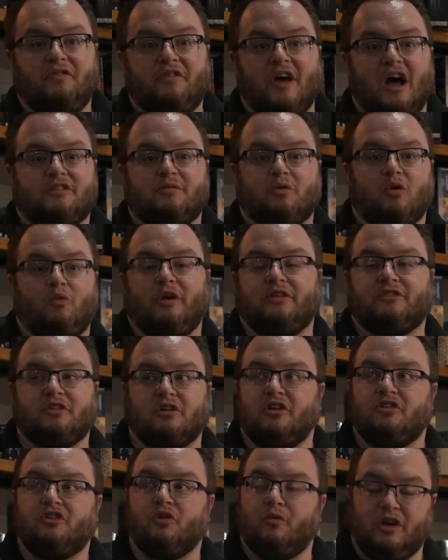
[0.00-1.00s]
That's where we
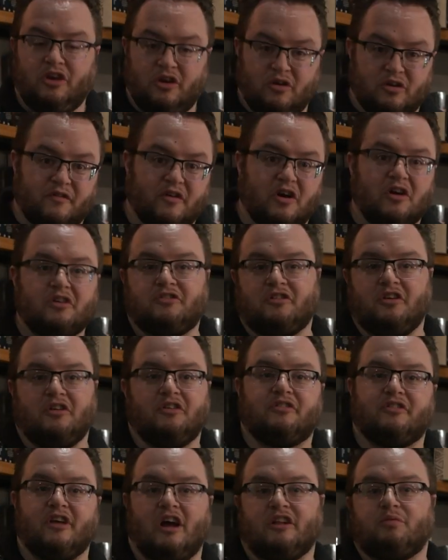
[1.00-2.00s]
started doing
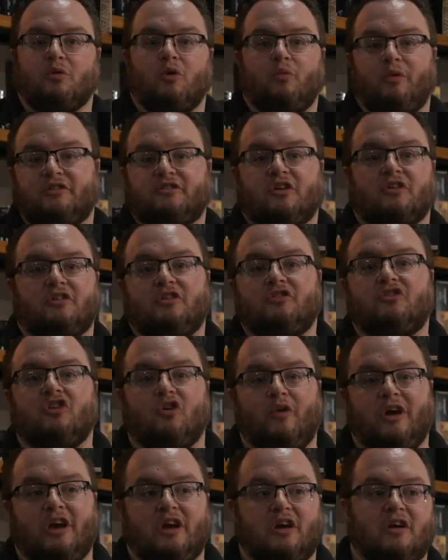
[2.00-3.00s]
universes. That's where we started
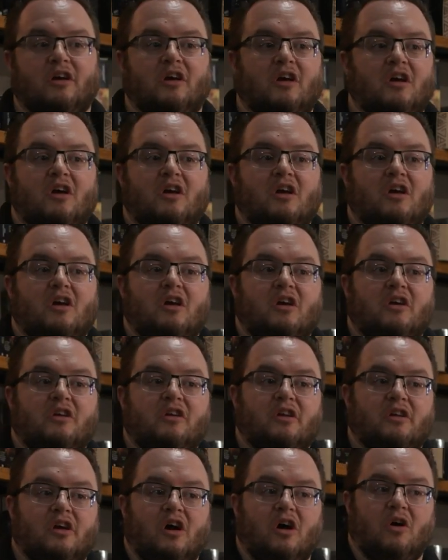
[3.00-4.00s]
doing,
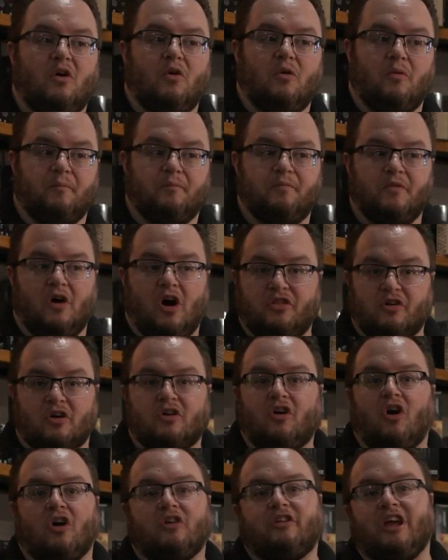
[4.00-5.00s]
you know, other
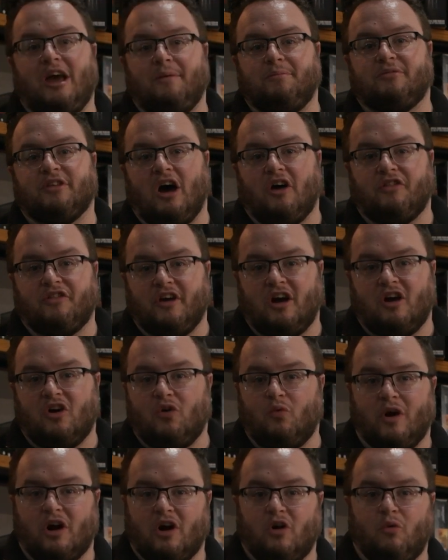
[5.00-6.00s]
card games out
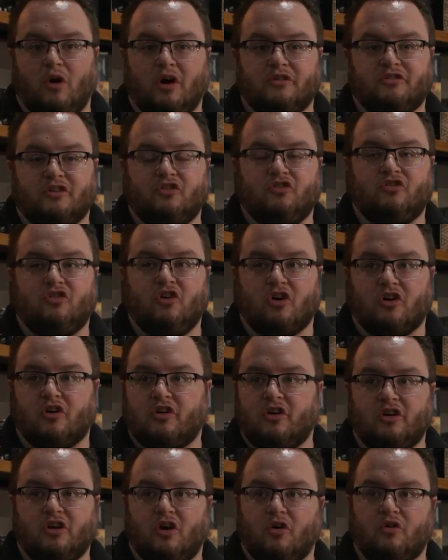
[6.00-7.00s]
there where it wasn't,
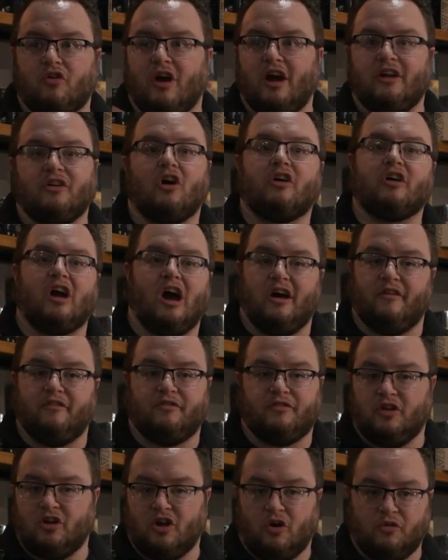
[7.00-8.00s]
or, you know, Grand
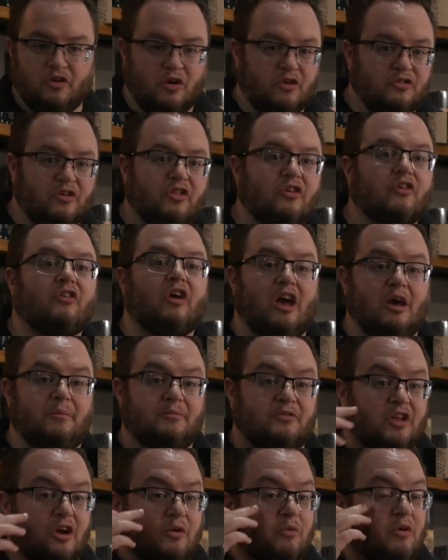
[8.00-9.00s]
Archive, you know, those other
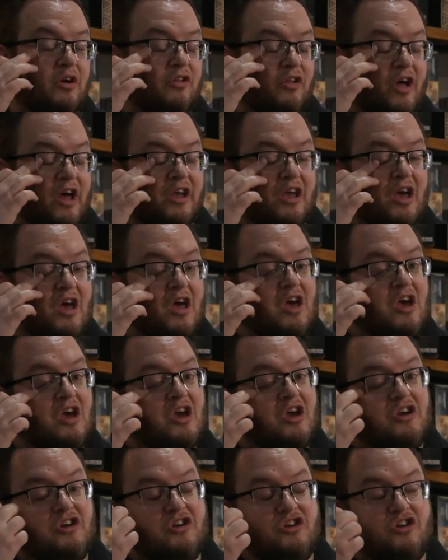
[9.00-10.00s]
games. They were like,
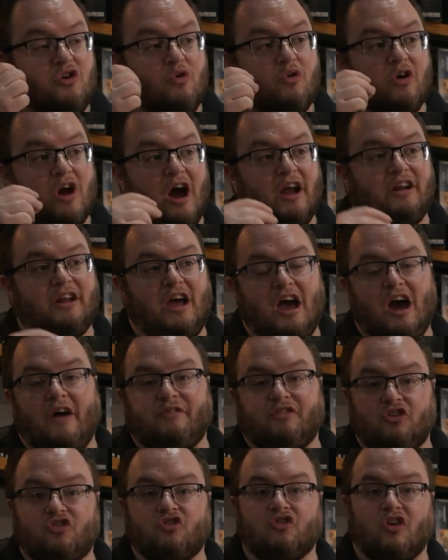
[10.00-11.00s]
you kind of
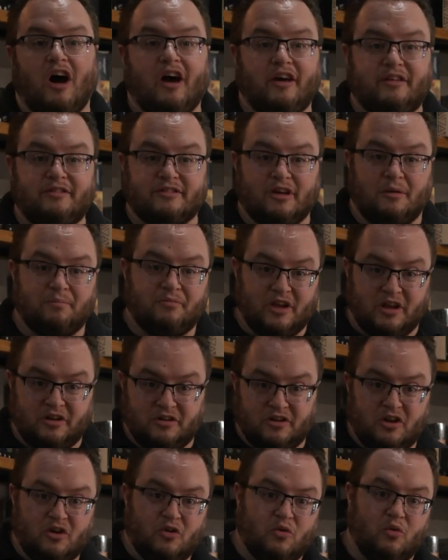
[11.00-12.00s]
have to try
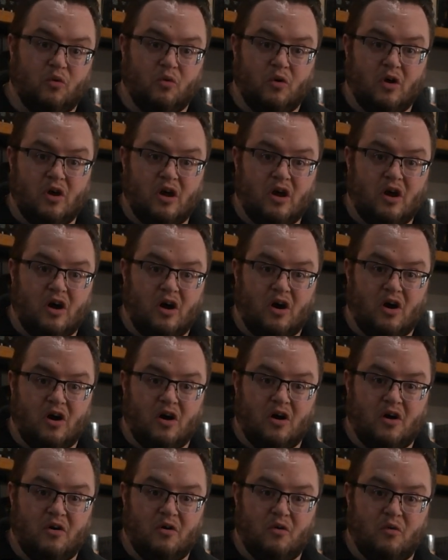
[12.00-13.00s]
something new
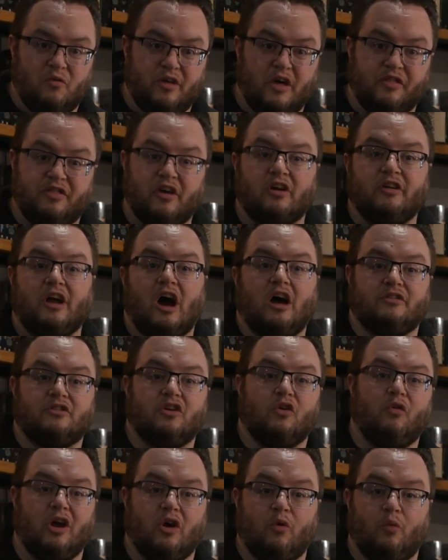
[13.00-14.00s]
that they're not
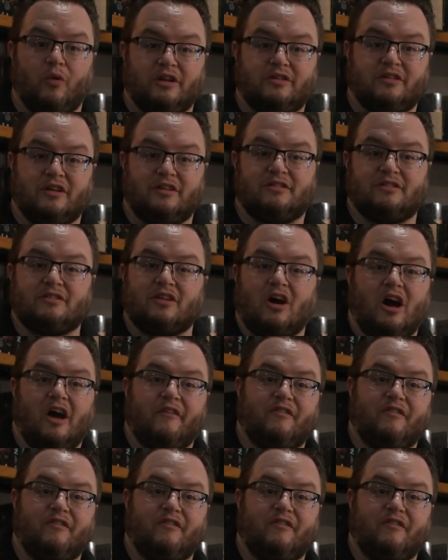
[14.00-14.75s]
doing. We did start.